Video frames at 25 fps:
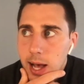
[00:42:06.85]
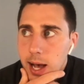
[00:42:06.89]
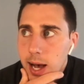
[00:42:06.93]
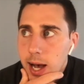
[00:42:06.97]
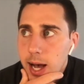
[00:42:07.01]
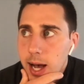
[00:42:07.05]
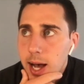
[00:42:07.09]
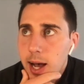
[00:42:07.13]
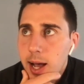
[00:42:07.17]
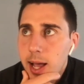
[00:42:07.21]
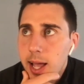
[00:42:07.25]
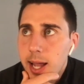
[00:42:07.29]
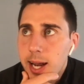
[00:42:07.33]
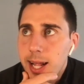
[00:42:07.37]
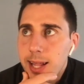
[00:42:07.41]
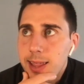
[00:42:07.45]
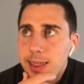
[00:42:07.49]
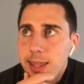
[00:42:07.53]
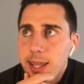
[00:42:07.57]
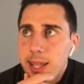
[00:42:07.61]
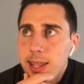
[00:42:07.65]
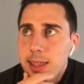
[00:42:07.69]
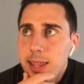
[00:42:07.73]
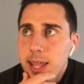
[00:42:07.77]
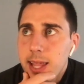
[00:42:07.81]
Uh, and I
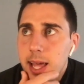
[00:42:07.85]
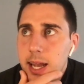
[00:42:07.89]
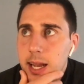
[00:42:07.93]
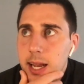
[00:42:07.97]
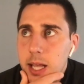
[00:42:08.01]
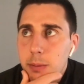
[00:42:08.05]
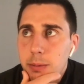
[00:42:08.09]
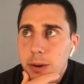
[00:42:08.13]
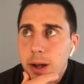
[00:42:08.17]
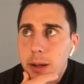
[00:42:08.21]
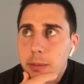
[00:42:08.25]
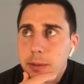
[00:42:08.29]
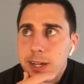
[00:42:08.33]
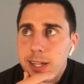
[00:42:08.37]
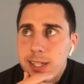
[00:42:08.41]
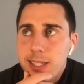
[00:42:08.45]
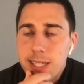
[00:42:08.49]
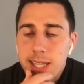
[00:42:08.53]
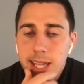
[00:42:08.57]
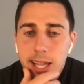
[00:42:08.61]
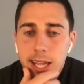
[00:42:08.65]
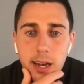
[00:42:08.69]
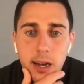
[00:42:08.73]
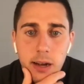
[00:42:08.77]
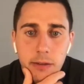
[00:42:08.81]
think that he probably
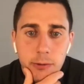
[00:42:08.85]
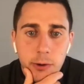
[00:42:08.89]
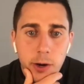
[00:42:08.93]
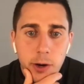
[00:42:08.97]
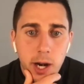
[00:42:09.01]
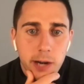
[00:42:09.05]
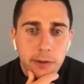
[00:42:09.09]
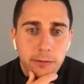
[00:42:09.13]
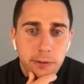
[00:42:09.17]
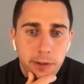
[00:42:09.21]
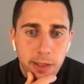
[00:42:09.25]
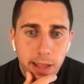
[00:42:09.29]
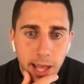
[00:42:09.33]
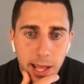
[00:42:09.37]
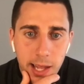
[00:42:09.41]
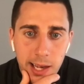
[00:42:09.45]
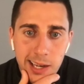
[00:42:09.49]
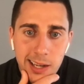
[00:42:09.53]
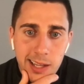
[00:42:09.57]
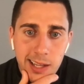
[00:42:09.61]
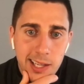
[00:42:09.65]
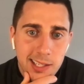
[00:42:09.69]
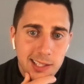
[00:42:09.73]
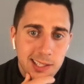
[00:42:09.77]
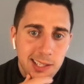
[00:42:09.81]
doesn't get enough credit for
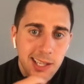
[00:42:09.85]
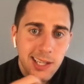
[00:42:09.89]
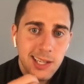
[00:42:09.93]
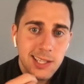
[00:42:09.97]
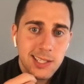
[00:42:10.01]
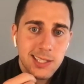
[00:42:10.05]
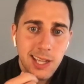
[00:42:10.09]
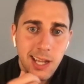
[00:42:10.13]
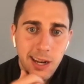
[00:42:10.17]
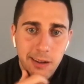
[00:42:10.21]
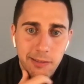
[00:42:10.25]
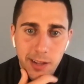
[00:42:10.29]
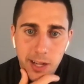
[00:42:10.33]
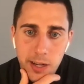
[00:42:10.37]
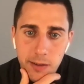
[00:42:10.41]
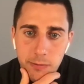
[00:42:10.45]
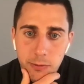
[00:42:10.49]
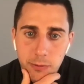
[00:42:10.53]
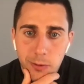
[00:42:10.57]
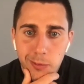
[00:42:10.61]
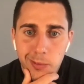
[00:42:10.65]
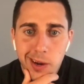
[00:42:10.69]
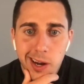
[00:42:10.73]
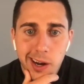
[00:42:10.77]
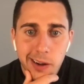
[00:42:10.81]
that. He's seen as kind of like a
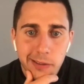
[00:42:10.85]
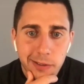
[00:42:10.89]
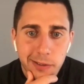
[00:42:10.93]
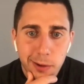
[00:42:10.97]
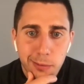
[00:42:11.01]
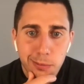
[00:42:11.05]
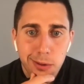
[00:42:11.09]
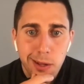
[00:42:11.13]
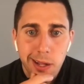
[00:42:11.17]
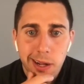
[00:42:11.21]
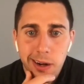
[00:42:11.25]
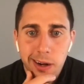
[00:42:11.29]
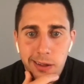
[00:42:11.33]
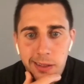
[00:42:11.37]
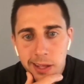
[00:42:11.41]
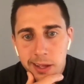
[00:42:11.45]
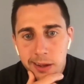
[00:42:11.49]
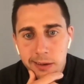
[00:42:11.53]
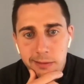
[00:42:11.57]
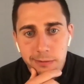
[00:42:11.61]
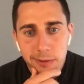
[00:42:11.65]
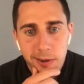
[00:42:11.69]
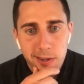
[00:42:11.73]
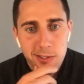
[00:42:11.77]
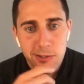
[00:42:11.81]
former NFL player
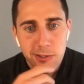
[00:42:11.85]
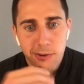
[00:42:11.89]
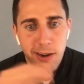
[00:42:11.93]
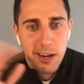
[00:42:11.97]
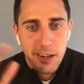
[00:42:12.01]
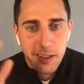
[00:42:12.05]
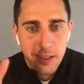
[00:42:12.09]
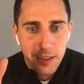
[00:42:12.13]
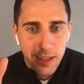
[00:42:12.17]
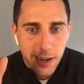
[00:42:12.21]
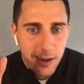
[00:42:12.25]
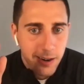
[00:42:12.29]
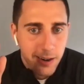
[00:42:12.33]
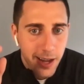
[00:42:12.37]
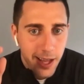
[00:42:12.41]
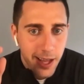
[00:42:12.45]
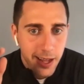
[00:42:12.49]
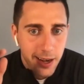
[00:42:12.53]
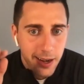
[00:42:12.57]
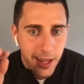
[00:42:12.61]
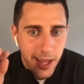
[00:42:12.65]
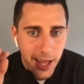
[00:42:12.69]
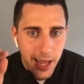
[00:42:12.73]
that fucks around on the internet.